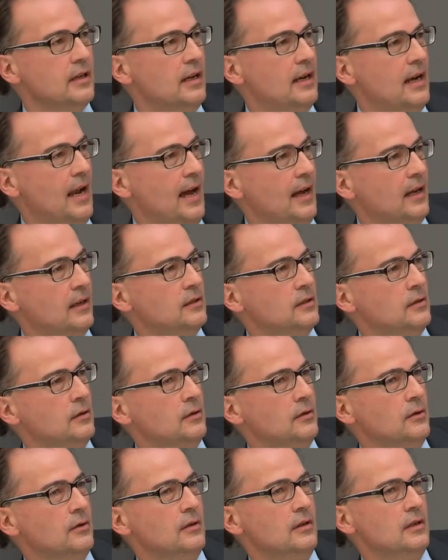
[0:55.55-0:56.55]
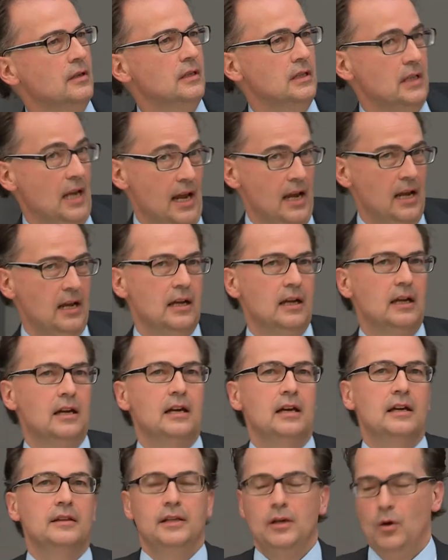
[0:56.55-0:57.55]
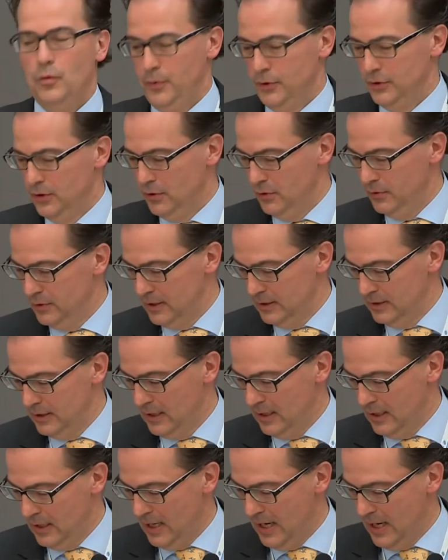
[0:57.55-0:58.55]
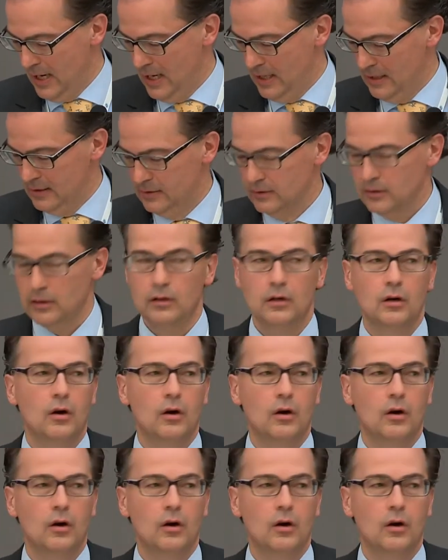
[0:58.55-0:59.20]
like to take the opportunity and